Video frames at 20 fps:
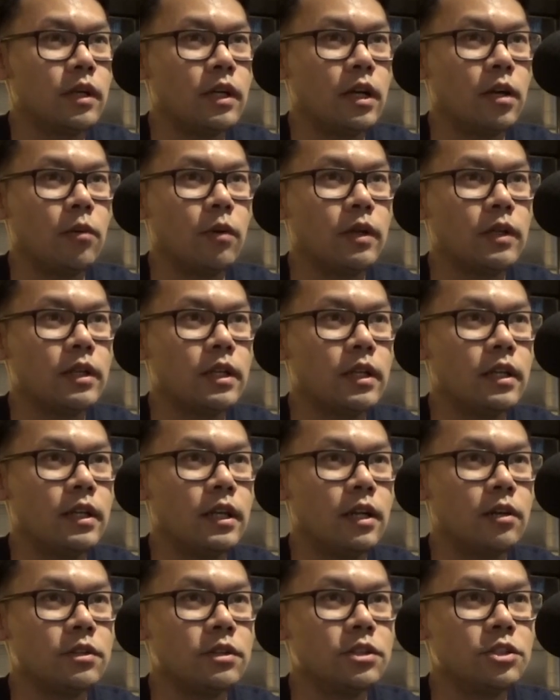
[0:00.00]
where I worked at.
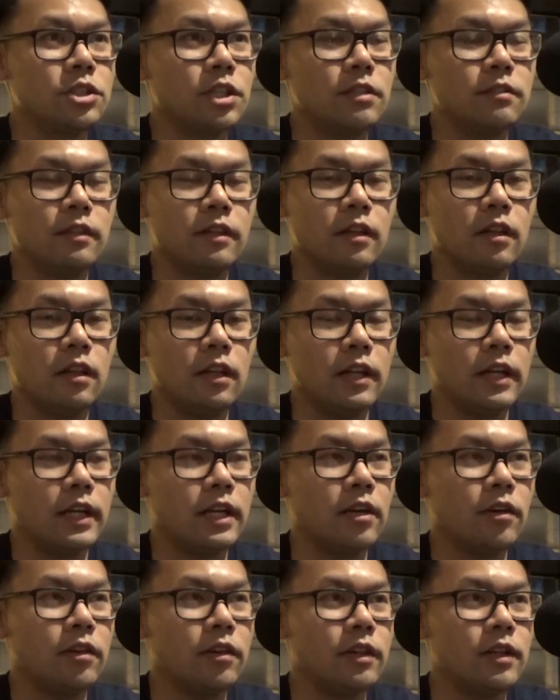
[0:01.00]
I was in charge of the clinic
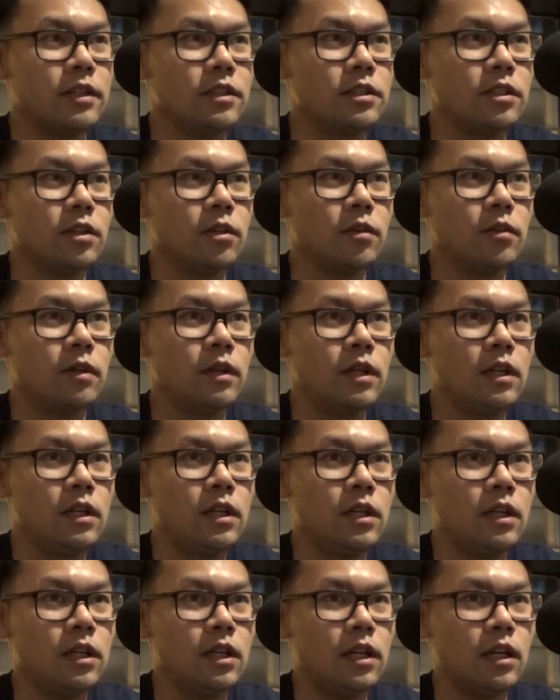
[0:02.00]
out there. So
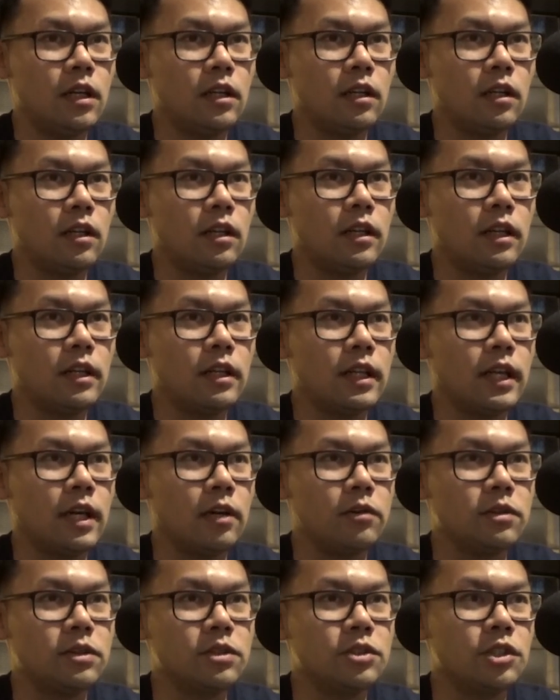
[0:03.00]
the clinic that I
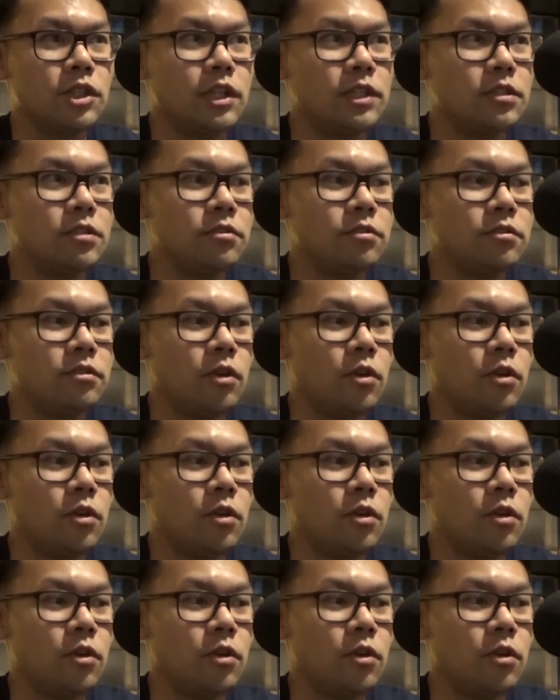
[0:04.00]
was in charge of